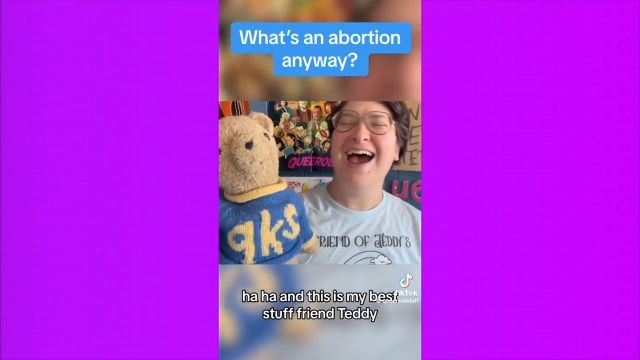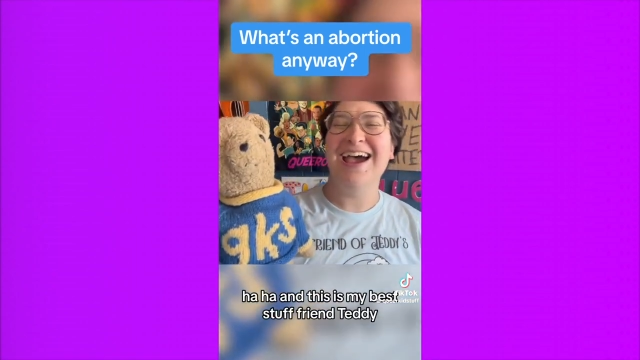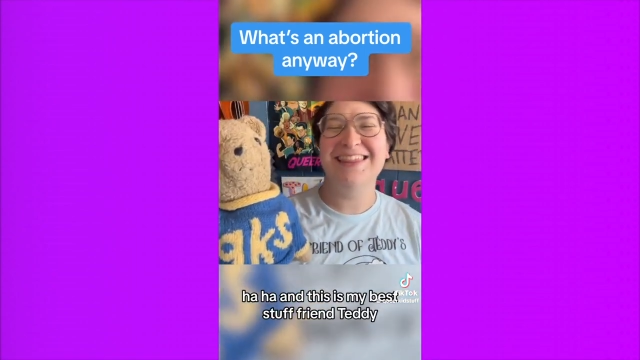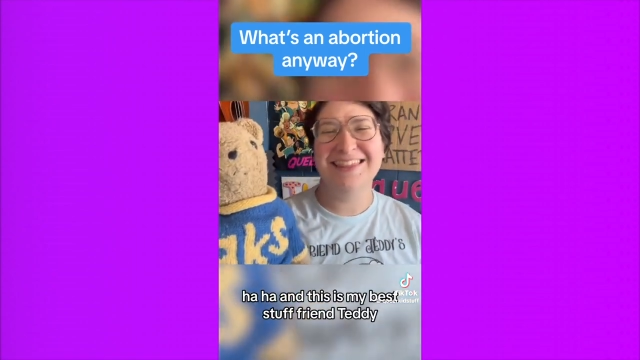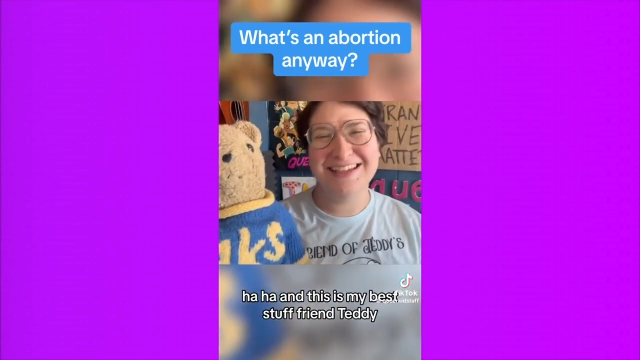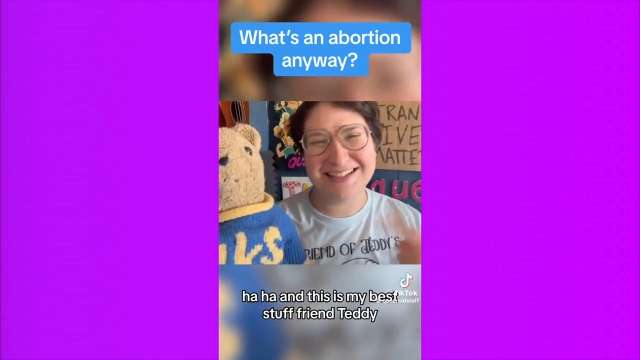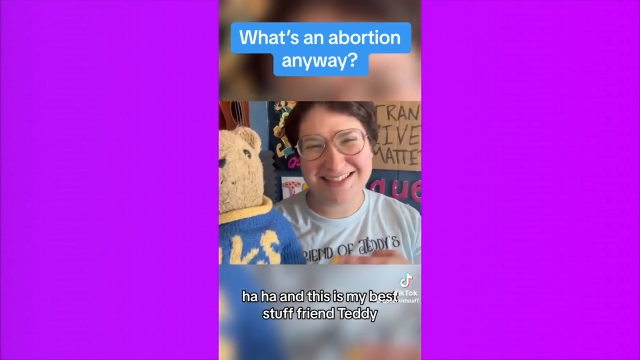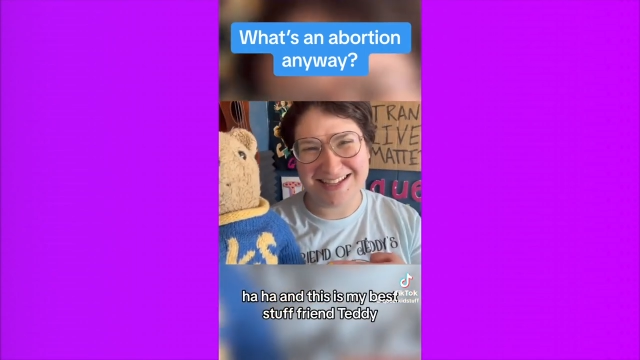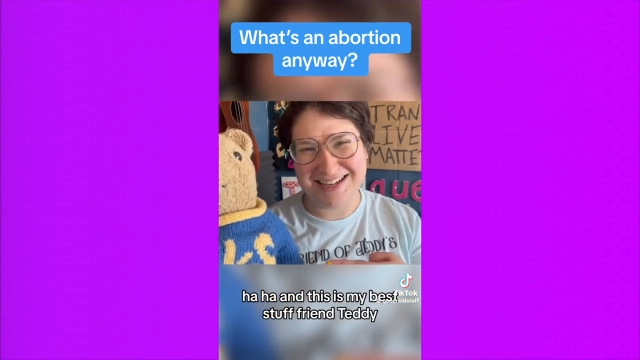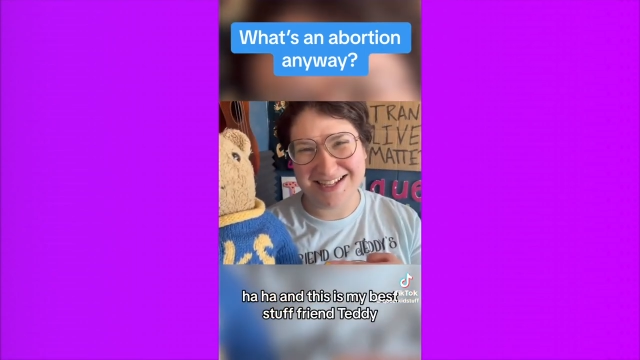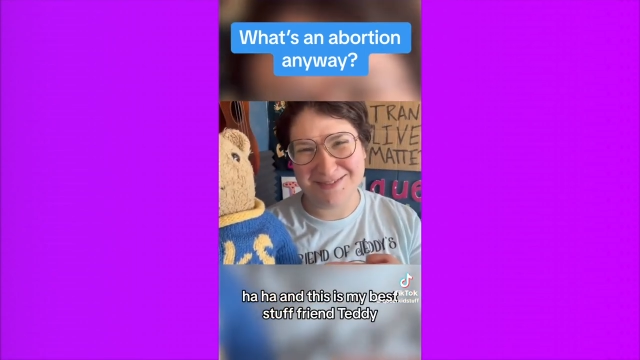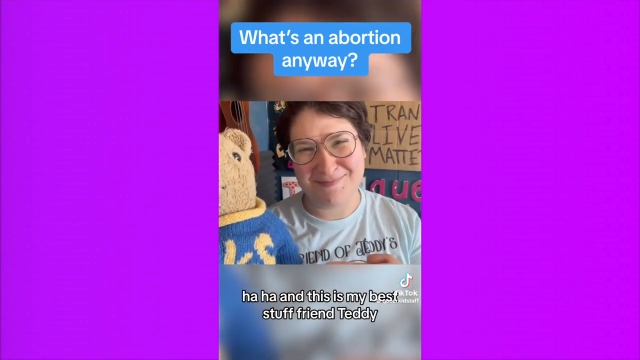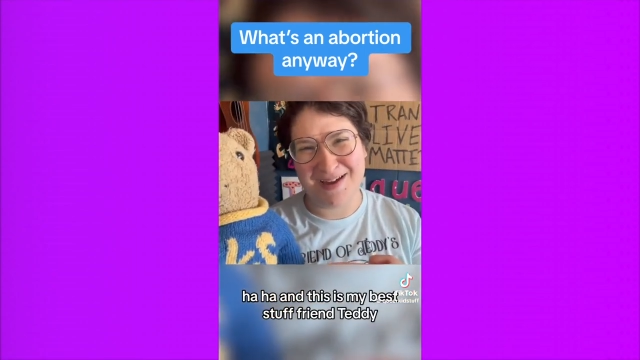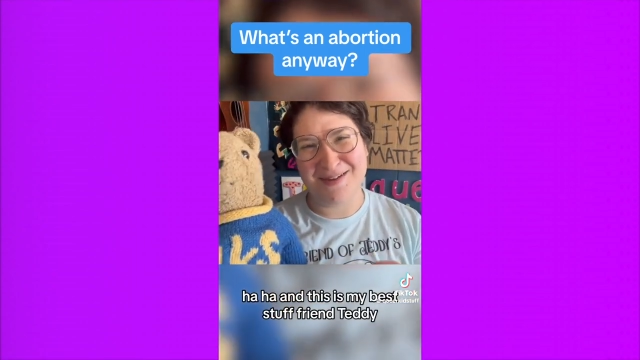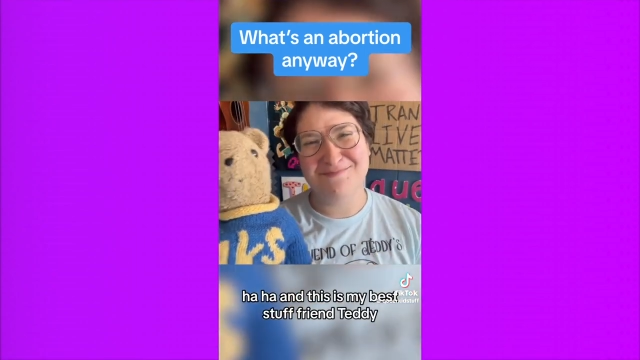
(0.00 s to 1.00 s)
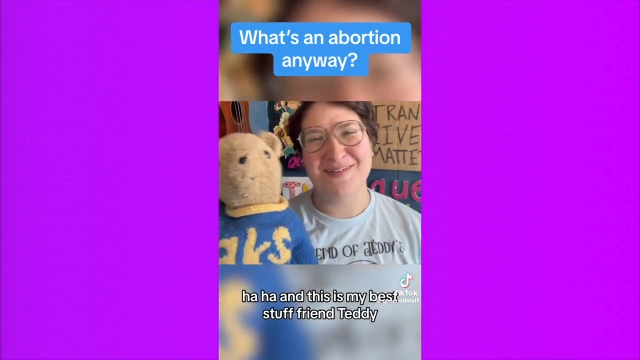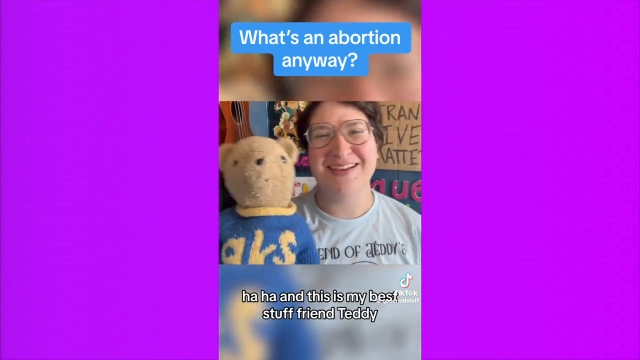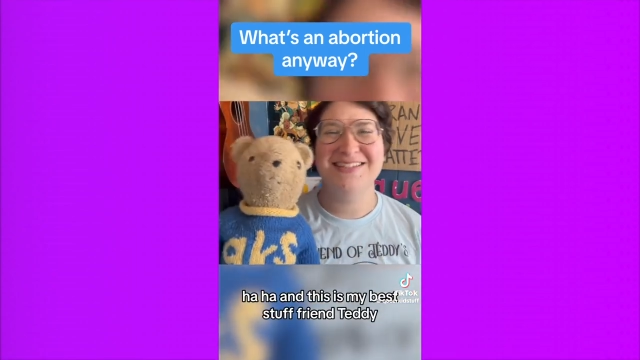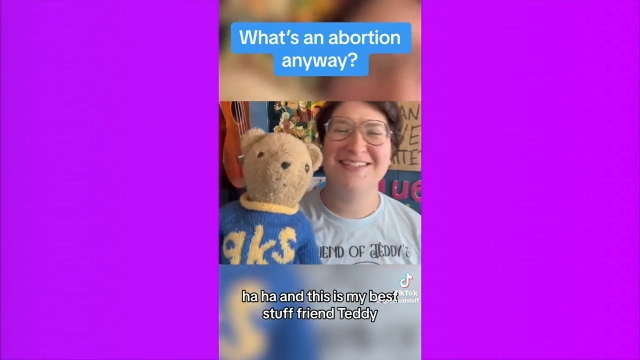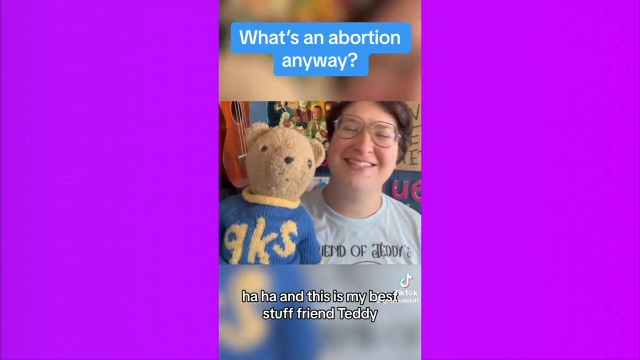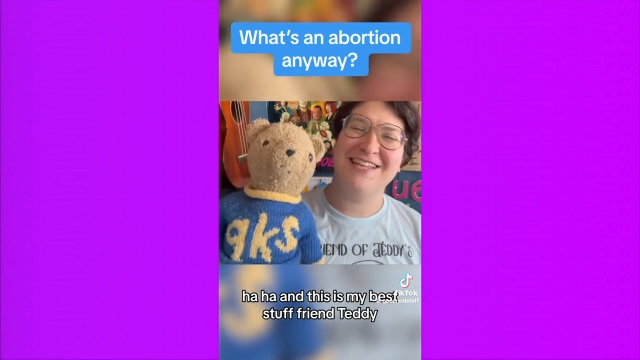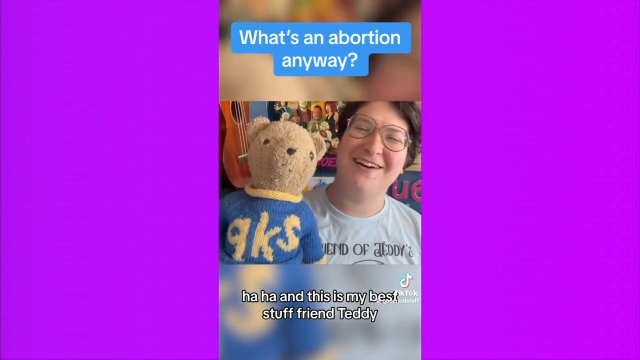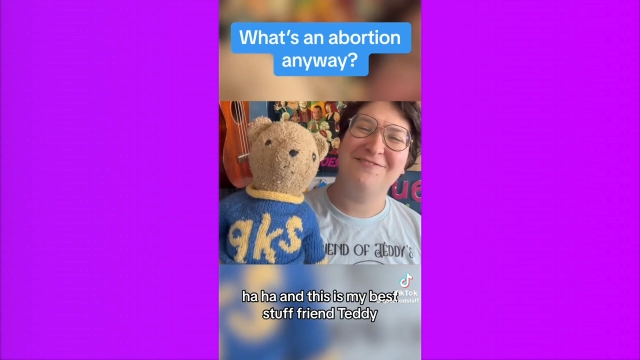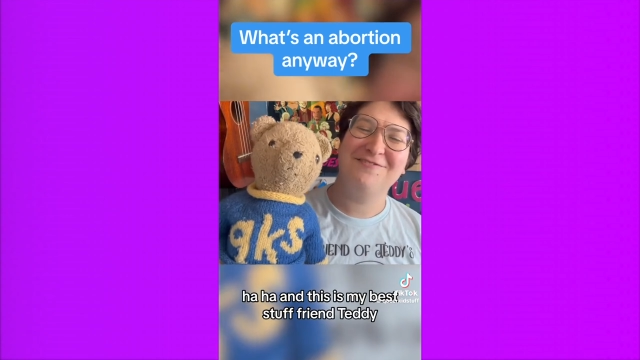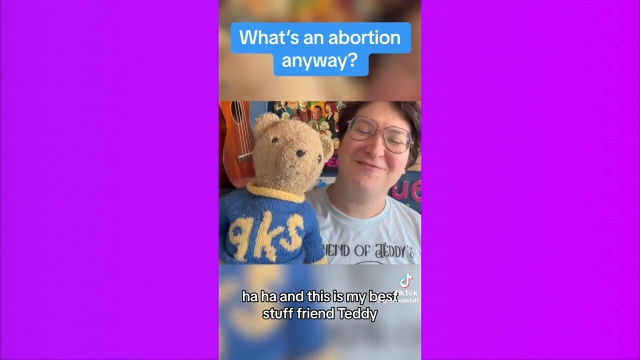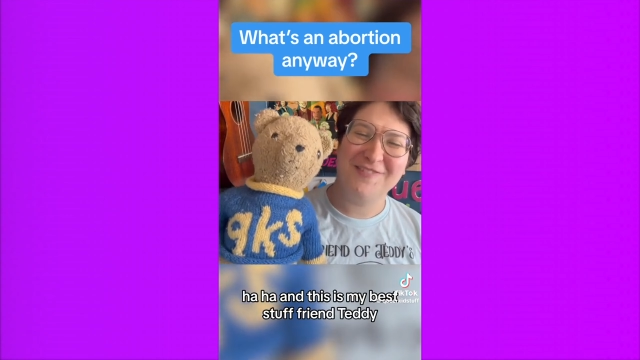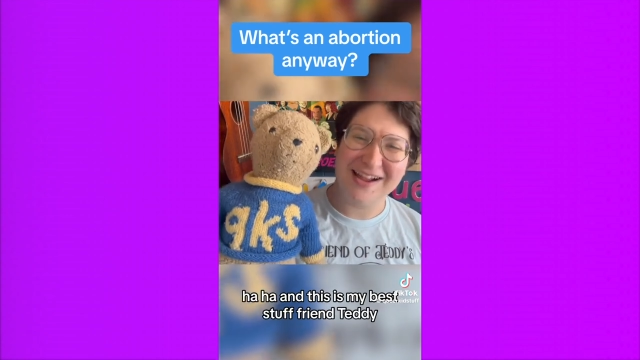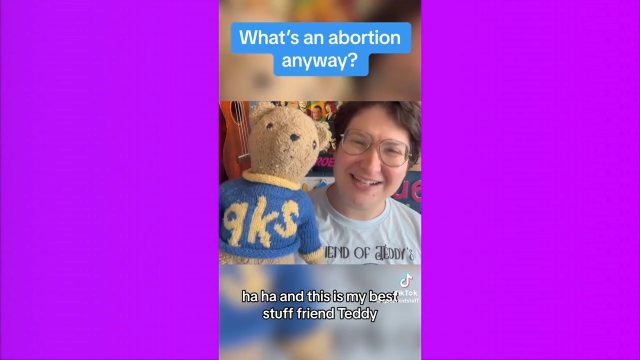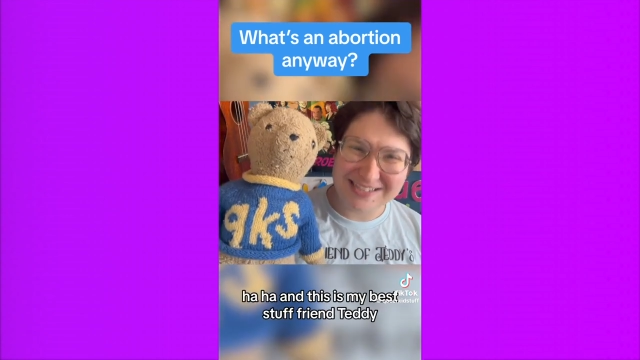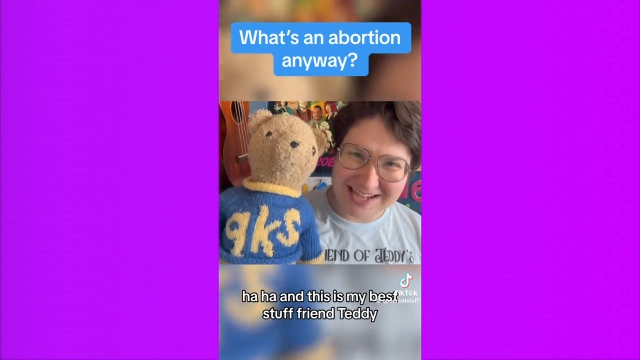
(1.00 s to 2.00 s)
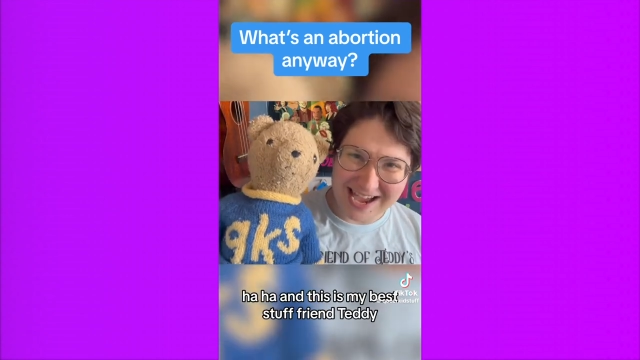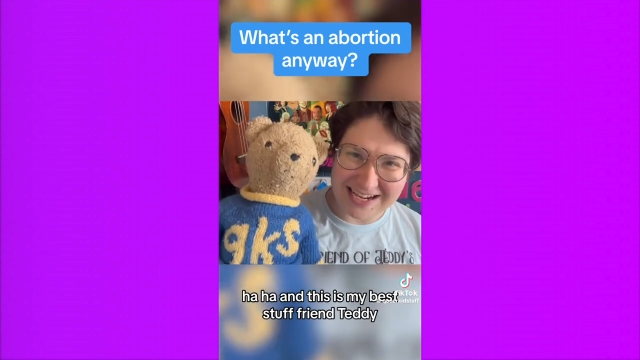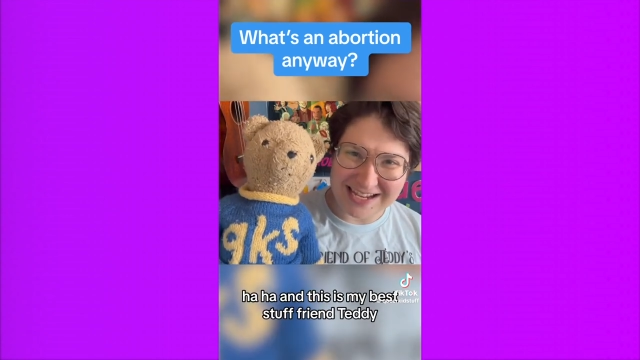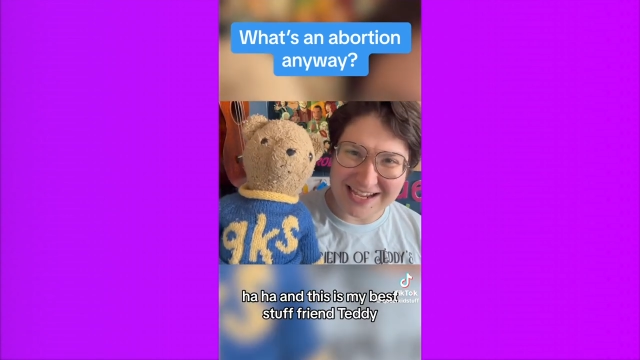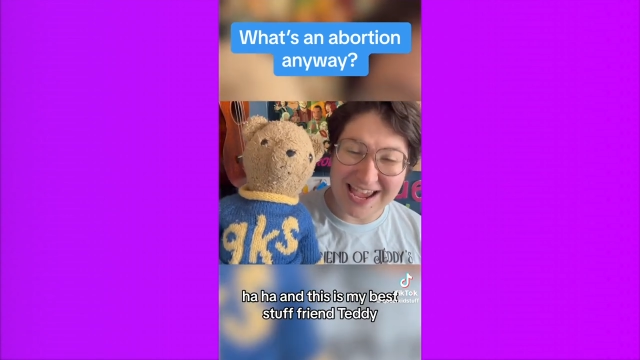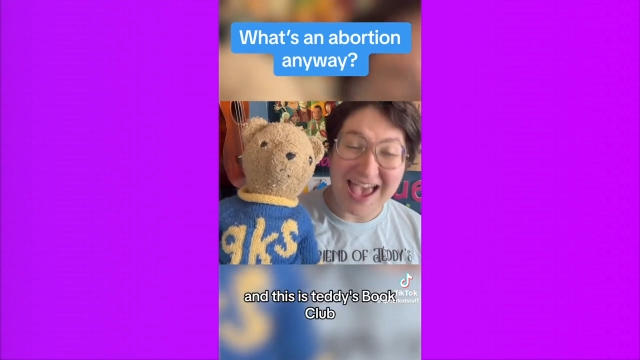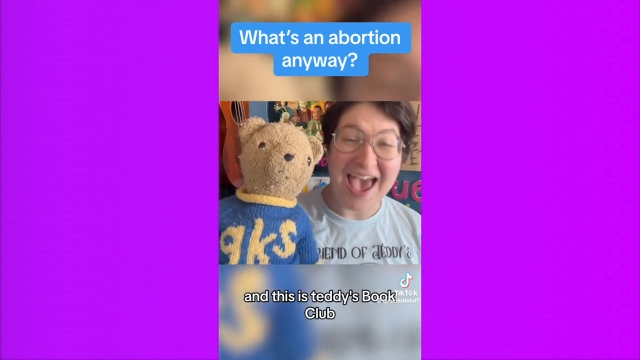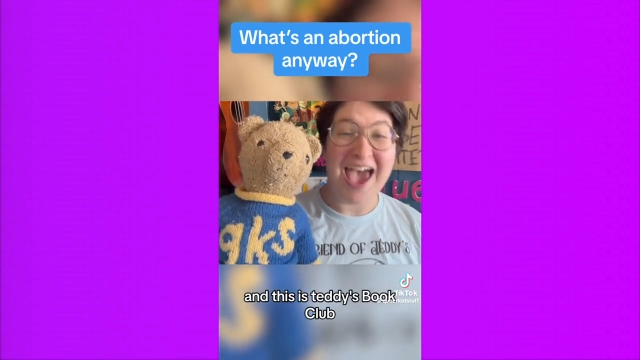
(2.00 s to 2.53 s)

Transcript: and this is my best stuff friend Teddy.